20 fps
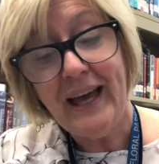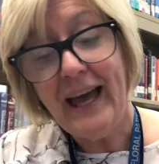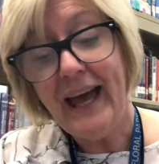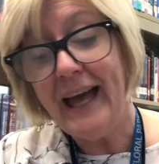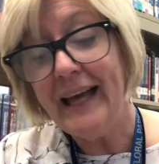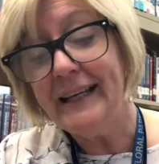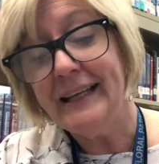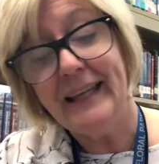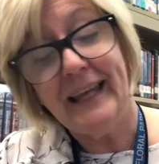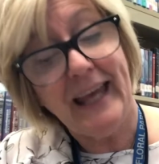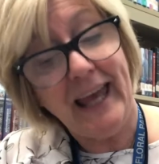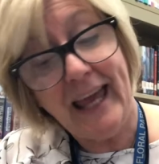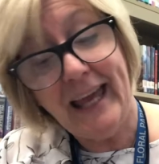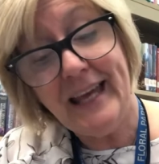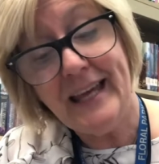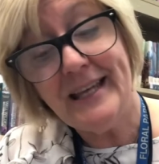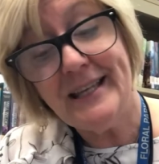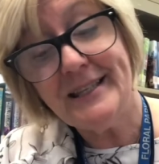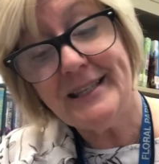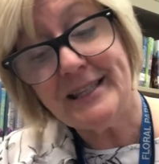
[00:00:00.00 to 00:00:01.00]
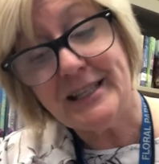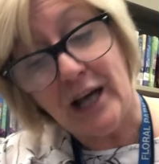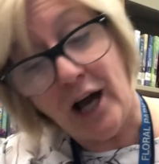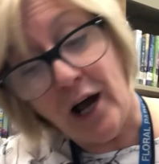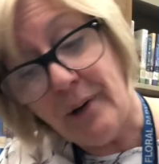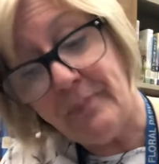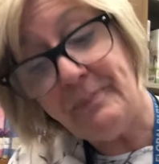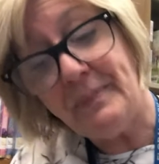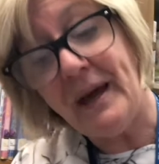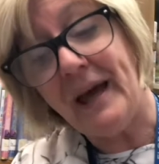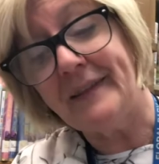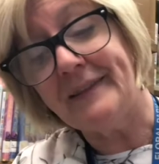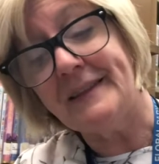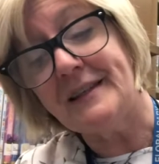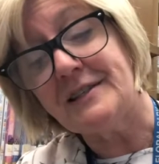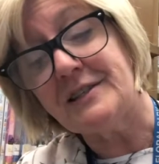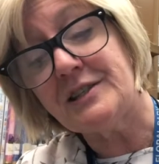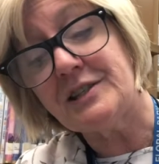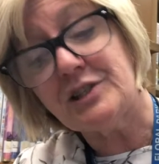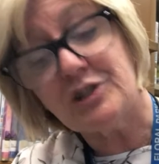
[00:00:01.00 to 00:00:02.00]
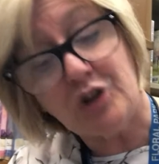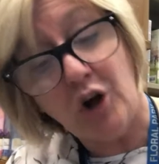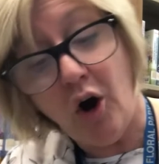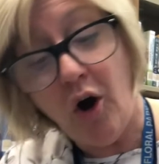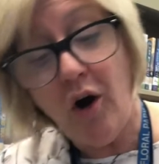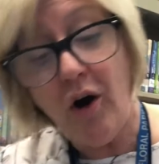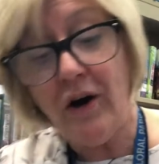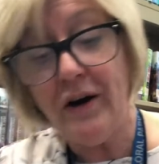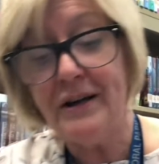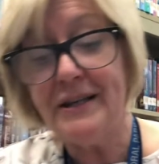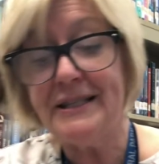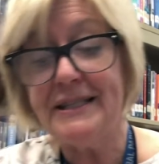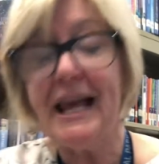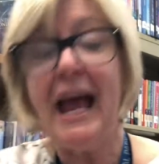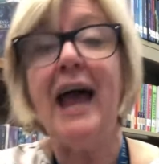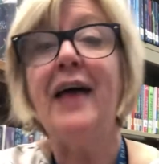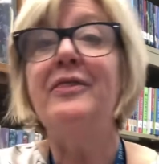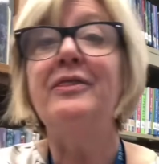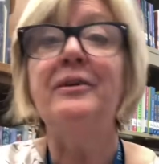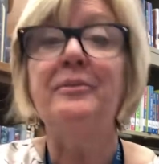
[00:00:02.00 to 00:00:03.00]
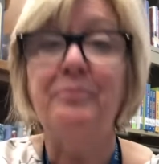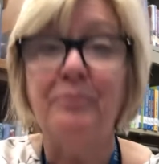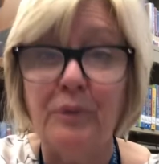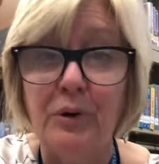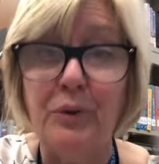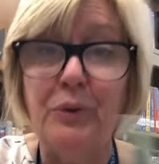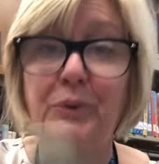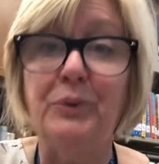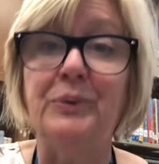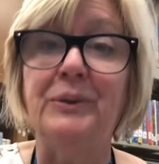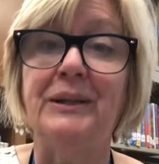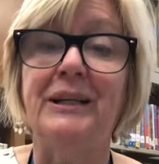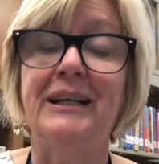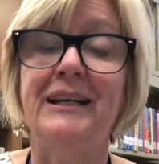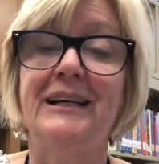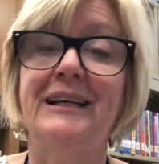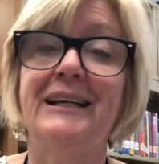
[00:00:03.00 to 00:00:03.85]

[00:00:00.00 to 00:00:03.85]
and gazed up at the stars and the moon,